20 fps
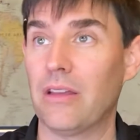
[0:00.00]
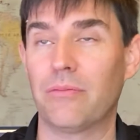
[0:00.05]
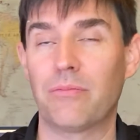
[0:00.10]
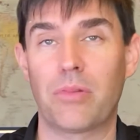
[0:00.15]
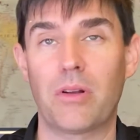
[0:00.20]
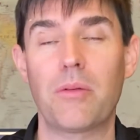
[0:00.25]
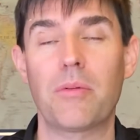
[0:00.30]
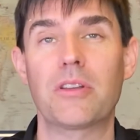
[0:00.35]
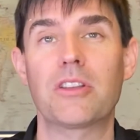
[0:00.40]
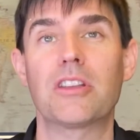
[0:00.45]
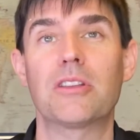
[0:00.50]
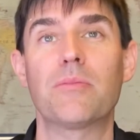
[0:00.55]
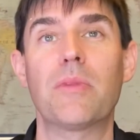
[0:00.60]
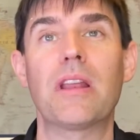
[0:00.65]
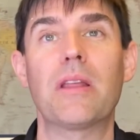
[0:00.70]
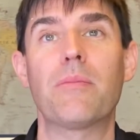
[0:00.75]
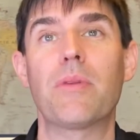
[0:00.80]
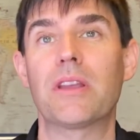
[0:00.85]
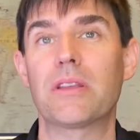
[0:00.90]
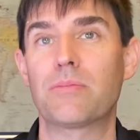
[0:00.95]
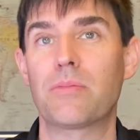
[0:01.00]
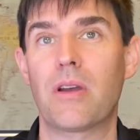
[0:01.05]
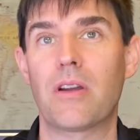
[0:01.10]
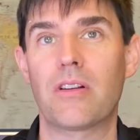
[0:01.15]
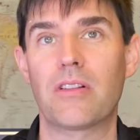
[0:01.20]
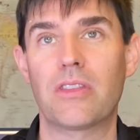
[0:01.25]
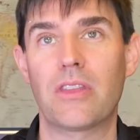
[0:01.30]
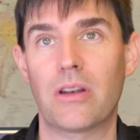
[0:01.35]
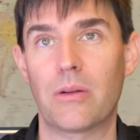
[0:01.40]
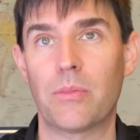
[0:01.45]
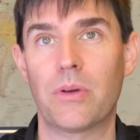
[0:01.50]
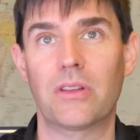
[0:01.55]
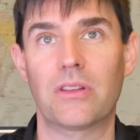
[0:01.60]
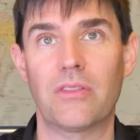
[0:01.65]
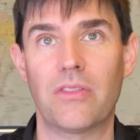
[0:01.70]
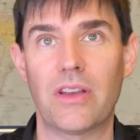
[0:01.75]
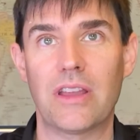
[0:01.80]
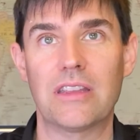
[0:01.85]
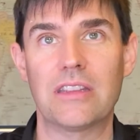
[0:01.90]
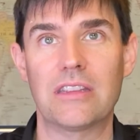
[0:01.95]
pretty much as many bus power Thunderbolt
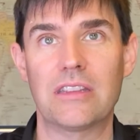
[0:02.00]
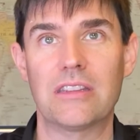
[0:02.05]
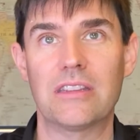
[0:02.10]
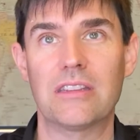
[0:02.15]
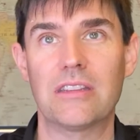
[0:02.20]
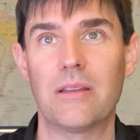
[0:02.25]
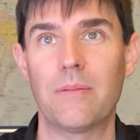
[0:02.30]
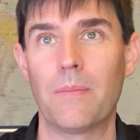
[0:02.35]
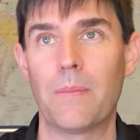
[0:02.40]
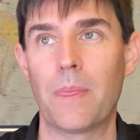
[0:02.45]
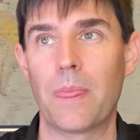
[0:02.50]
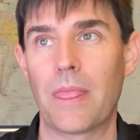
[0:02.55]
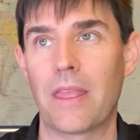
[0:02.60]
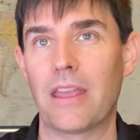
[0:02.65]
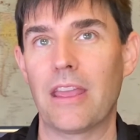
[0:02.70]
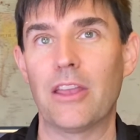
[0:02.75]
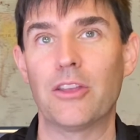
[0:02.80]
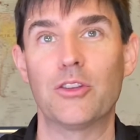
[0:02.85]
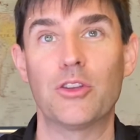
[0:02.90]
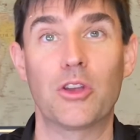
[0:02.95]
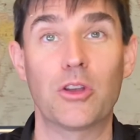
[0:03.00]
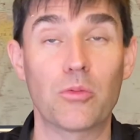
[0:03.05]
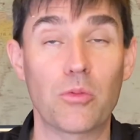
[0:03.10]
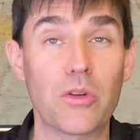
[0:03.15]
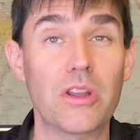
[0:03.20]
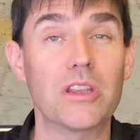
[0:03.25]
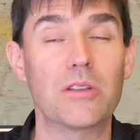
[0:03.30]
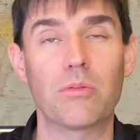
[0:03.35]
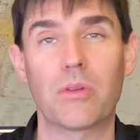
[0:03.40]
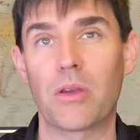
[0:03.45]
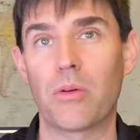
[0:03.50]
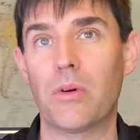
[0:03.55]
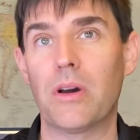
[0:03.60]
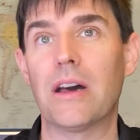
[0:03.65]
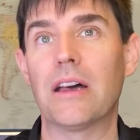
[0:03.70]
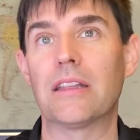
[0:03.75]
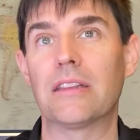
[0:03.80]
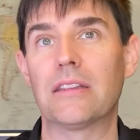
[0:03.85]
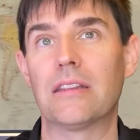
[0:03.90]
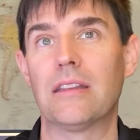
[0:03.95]
devices as you could reasonably
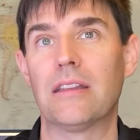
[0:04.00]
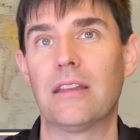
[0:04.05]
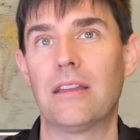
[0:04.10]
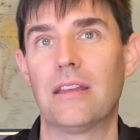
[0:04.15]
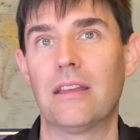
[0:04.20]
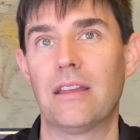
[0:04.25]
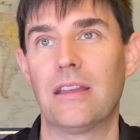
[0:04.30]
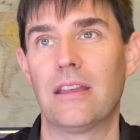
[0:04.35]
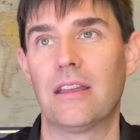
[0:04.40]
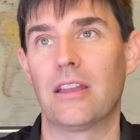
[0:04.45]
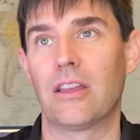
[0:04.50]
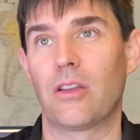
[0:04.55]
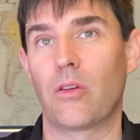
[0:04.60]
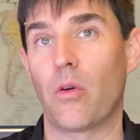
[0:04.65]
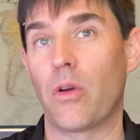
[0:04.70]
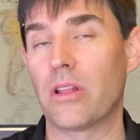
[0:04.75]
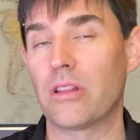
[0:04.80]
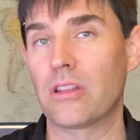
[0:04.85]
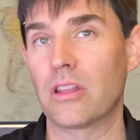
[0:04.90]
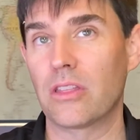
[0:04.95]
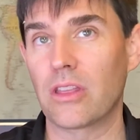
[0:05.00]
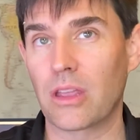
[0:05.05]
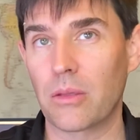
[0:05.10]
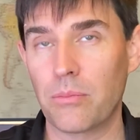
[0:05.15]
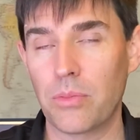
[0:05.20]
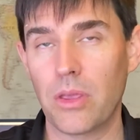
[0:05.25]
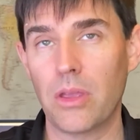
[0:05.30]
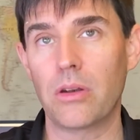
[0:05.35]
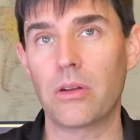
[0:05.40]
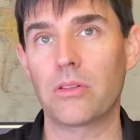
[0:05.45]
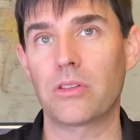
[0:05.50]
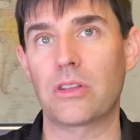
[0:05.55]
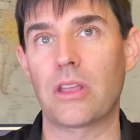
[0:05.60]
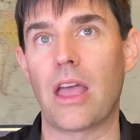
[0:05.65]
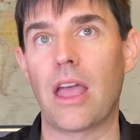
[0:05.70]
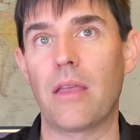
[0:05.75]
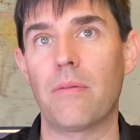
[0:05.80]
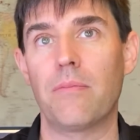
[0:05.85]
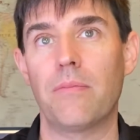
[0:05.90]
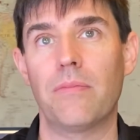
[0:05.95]
want. Going to the computer
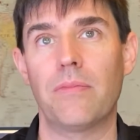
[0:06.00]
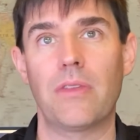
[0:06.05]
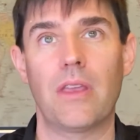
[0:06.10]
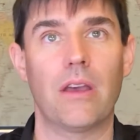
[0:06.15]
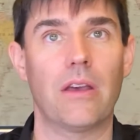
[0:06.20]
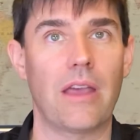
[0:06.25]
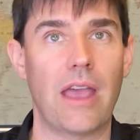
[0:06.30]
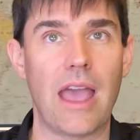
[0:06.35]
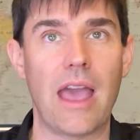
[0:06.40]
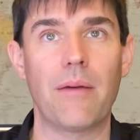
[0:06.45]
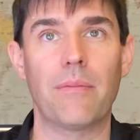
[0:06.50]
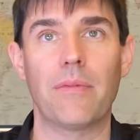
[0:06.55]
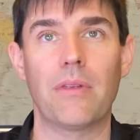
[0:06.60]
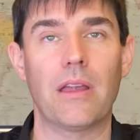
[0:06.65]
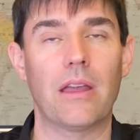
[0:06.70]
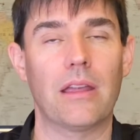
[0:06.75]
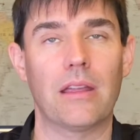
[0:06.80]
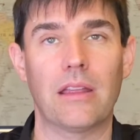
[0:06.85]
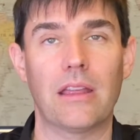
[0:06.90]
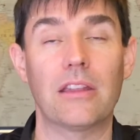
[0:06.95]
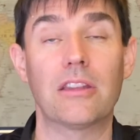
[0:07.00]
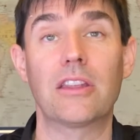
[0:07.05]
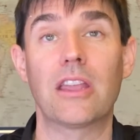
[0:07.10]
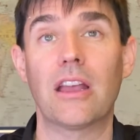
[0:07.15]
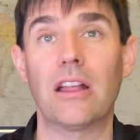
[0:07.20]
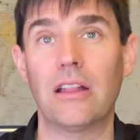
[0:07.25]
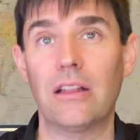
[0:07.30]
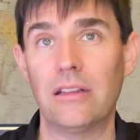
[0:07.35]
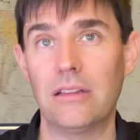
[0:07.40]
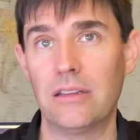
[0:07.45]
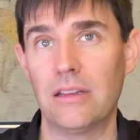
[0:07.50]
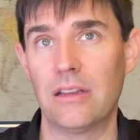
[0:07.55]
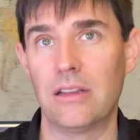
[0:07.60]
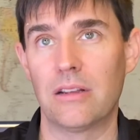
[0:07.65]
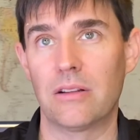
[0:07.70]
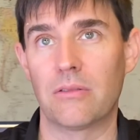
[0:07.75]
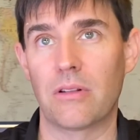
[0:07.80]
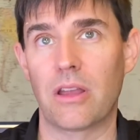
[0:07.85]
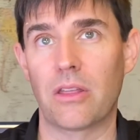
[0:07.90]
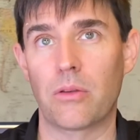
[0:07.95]
side, Intel
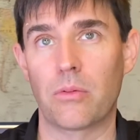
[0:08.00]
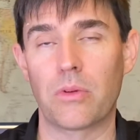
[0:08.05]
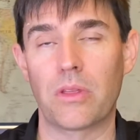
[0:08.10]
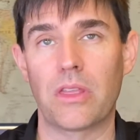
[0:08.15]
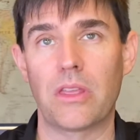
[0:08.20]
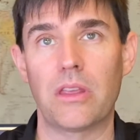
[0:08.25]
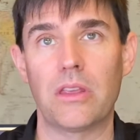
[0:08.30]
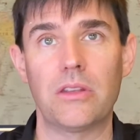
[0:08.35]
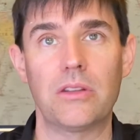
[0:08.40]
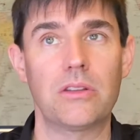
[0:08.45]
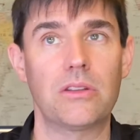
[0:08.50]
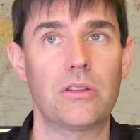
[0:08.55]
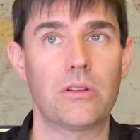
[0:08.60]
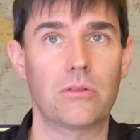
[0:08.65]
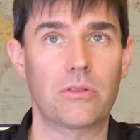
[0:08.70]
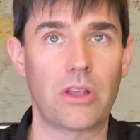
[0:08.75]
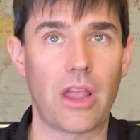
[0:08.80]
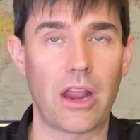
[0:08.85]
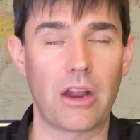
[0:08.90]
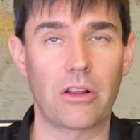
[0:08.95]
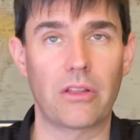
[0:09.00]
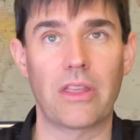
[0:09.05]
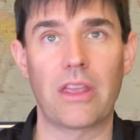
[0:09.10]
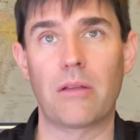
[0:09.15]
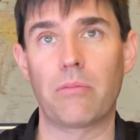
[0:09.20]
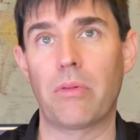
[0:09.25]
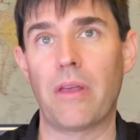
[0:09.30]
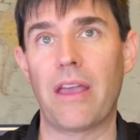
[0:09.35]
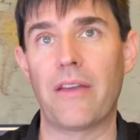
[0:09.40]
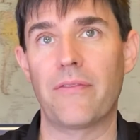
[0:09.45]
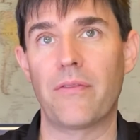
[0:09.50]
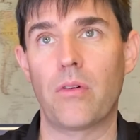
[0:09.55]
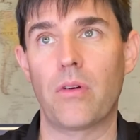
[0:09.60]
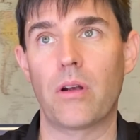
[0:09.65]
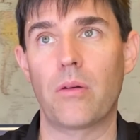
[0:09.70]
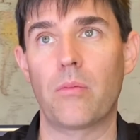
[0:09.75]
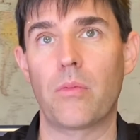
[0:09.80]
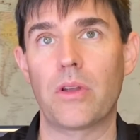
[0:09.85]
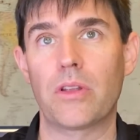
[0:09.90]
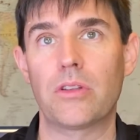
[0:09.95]
released their Tiger Lake
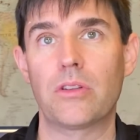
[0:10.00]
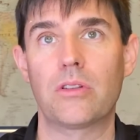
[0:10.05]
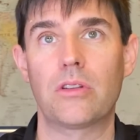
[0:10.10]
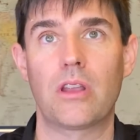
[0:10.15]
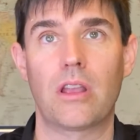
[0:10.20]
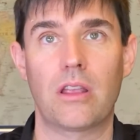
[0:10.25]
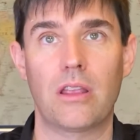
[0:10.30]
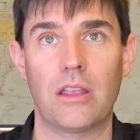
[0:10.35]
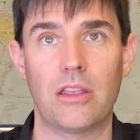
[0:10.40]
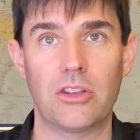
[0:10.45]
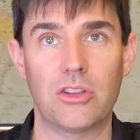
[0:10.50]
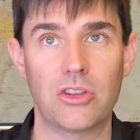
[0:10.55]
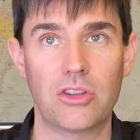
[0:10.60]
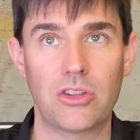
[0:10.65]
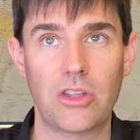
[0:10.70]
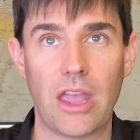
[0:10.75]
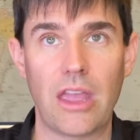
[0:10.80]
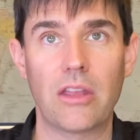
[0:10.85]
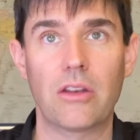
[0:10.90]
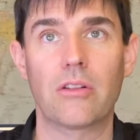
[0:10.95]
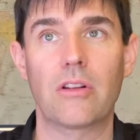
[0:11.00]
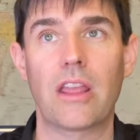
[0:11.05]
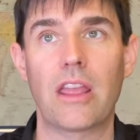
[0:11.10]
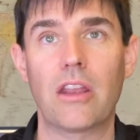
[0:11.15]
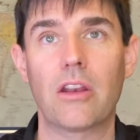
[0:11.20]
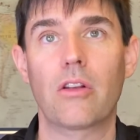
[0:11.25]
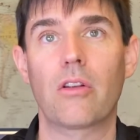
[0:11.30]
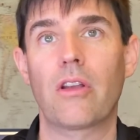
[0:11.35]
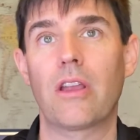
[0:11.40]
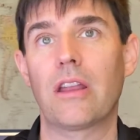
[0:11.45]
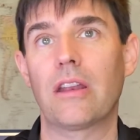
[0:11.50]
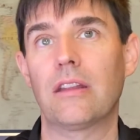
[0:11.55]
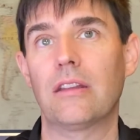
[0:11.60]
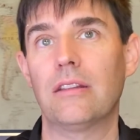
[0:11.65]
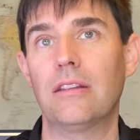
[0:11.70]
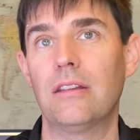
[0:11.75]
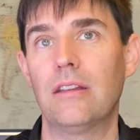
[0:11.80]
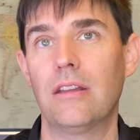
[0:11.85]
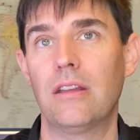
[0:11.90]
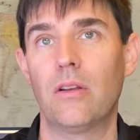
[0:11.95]
platform, which is standard
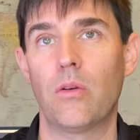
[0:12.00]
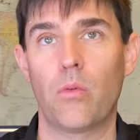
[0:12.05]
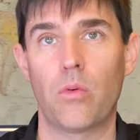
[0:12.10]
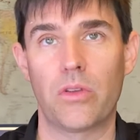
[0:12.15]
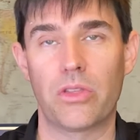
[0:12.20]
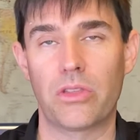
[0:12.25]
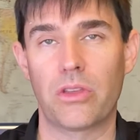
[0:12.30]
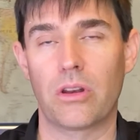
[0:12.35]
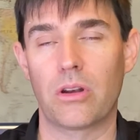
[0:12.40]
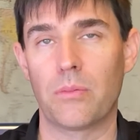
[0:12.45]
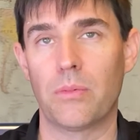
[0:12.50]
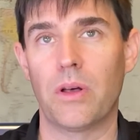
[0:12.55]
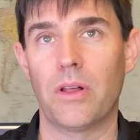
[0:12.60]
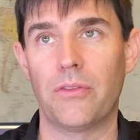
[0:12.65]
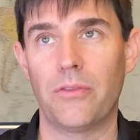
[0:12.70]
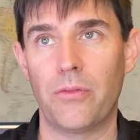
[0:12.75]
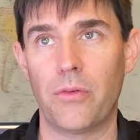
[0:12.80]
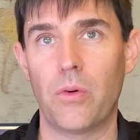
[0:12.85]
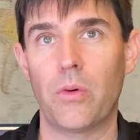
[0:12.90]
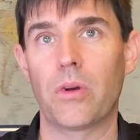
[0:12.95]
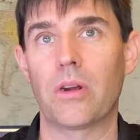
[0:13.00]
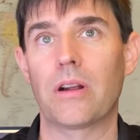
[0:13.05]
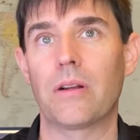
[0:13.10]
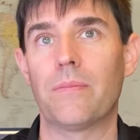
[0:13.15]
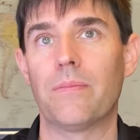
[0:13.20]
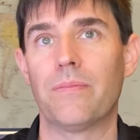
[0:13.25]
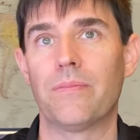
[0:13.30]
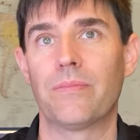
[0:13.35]
integrated with Thunderbolt 4.